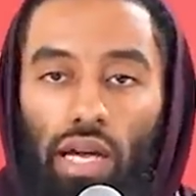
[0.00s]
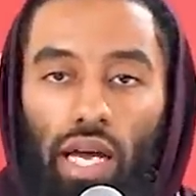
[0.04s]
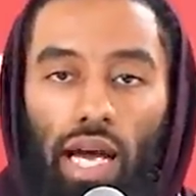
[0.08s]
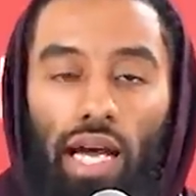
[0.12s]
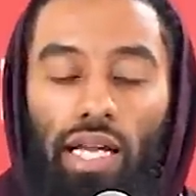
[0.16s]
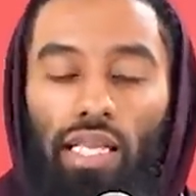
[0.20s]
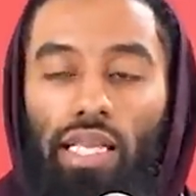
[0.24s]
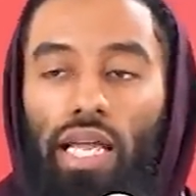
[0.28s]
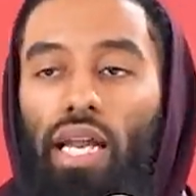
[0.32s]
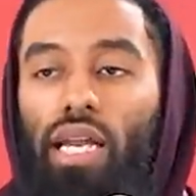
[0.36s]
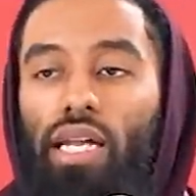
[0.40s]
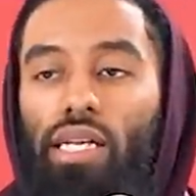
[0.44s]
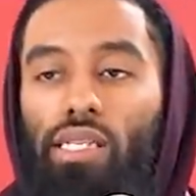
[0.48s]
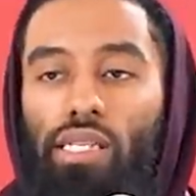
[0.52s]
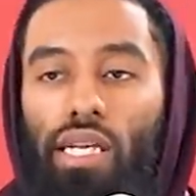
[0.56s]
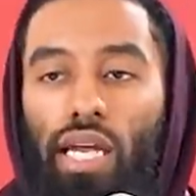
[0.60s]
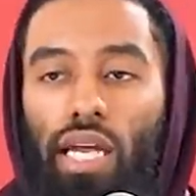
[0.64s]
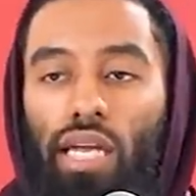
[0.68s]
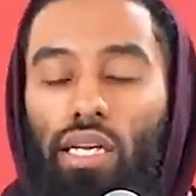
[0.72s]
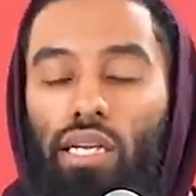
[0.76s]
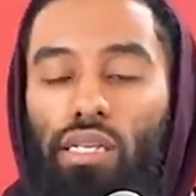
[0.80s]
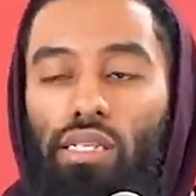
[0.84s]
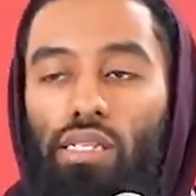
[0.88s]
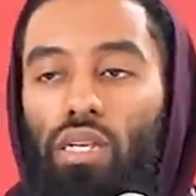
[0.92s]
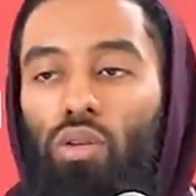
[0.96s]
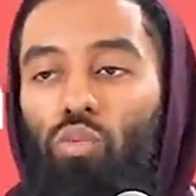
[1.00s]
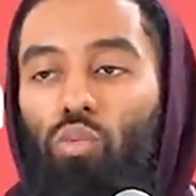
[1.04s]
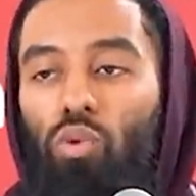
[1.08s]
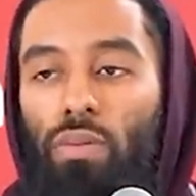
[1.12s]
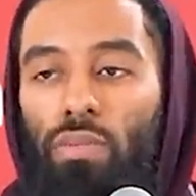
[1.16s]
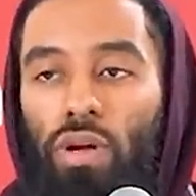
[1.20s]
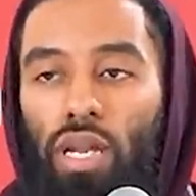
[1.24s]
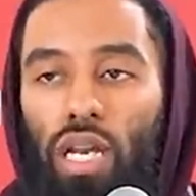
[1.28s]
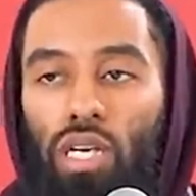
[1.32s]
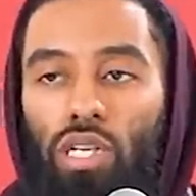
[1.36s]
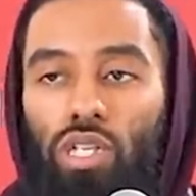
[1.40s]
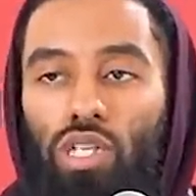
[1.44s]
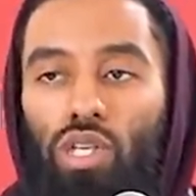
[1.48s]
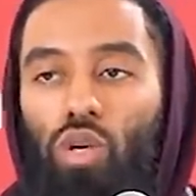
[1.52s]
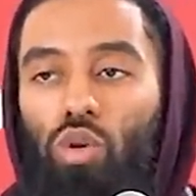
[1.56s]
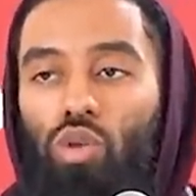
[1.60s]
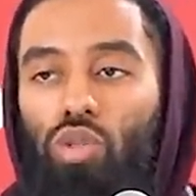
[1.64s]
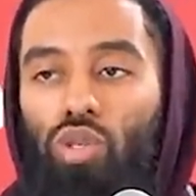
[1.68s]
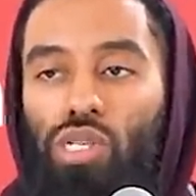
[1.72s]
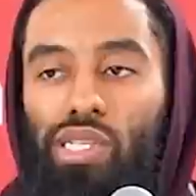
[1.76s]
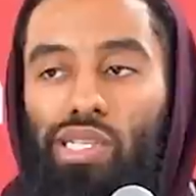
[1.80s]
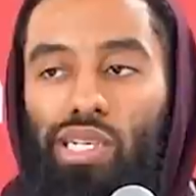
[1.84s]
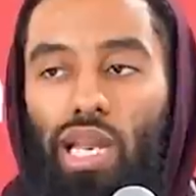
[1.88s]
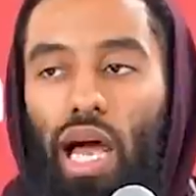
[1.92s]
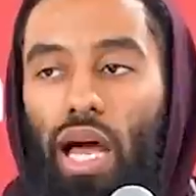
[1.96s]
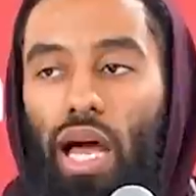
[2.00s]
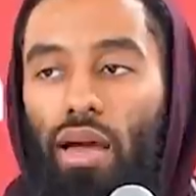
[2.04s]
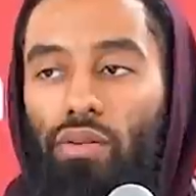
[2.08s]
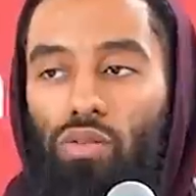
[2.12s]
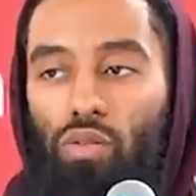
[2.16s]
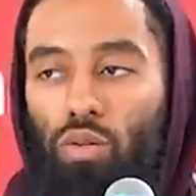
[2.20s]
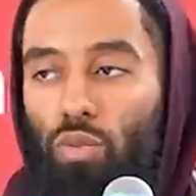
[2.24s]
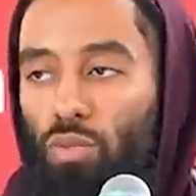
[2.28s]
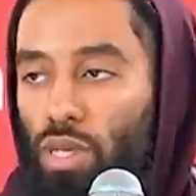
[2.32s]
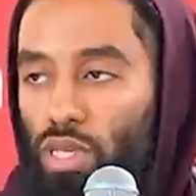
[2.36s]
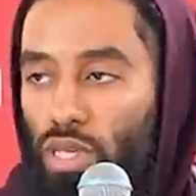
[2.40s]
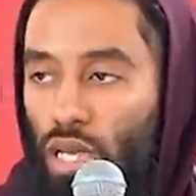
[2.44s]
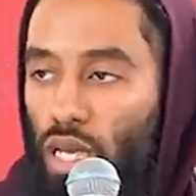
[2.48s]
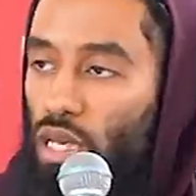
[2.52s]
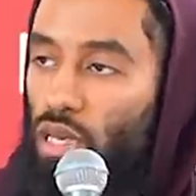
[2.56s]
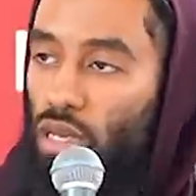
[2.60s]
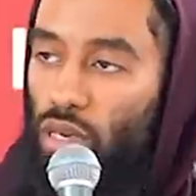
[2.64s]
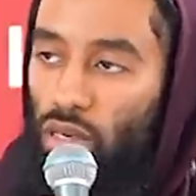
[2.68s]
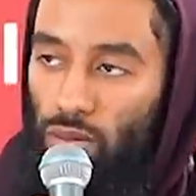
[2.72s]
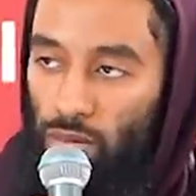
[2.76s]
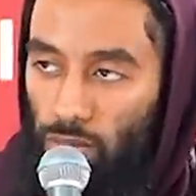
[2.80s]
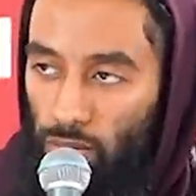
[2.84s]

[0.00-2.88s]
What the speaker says: And that is innocent women and children's lives will be taken.